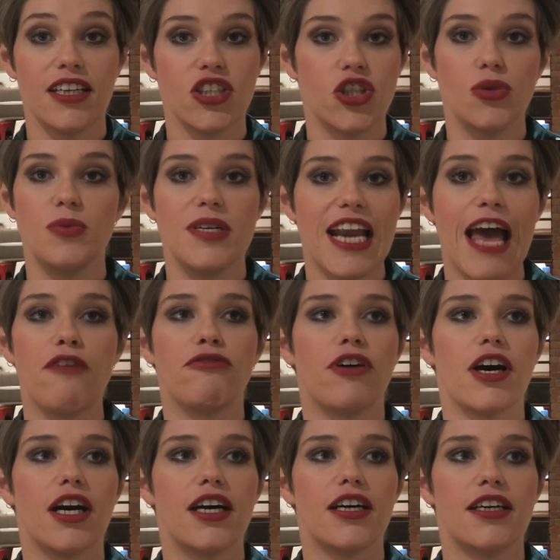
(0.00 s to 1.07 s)
You
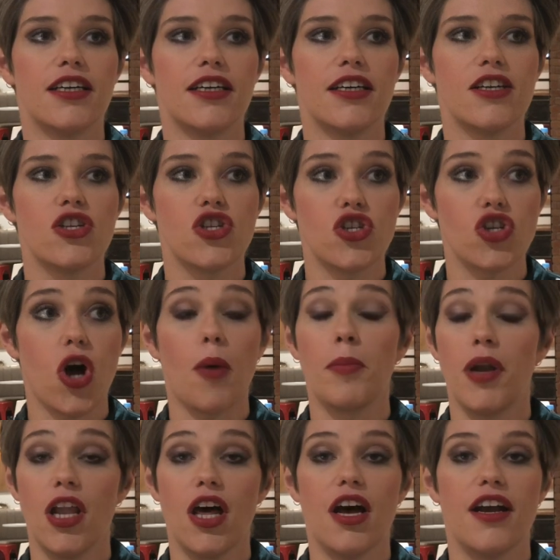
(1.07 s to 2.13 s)
never stop
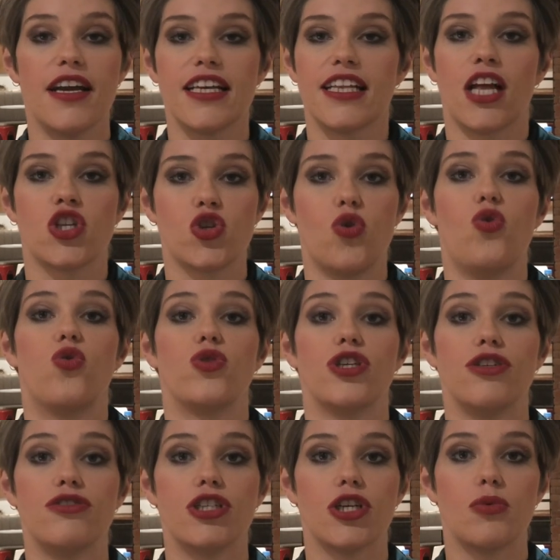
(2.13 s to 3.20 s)
learning, that's all
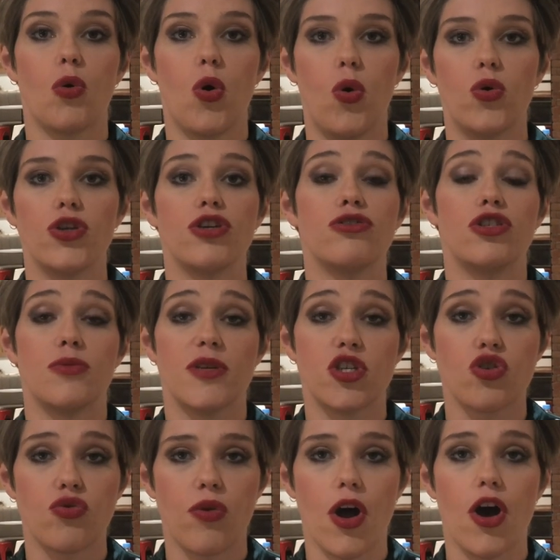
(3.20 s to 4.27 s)
you do. All you do is
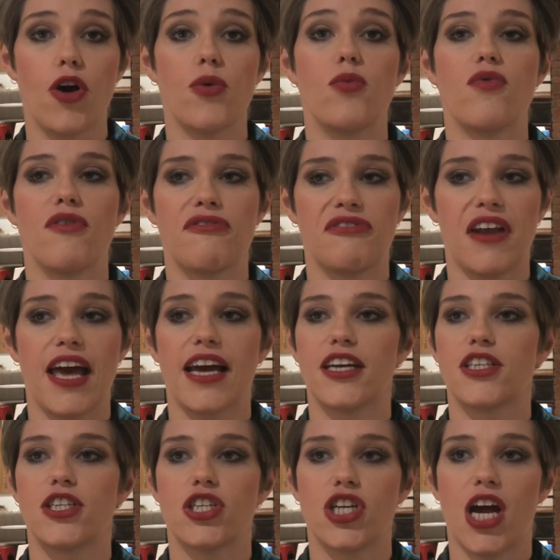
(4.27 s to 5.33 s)
grow,
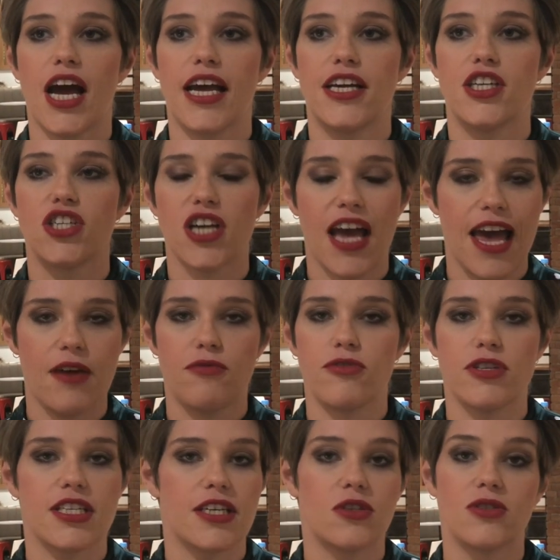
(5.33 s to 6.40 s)
reflect, change
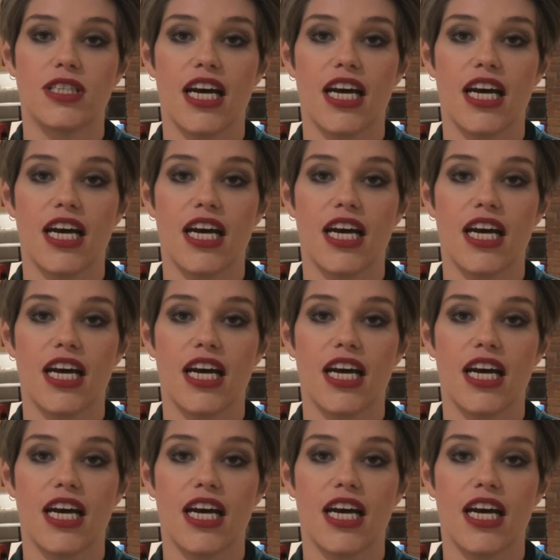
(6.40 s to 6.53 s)
every single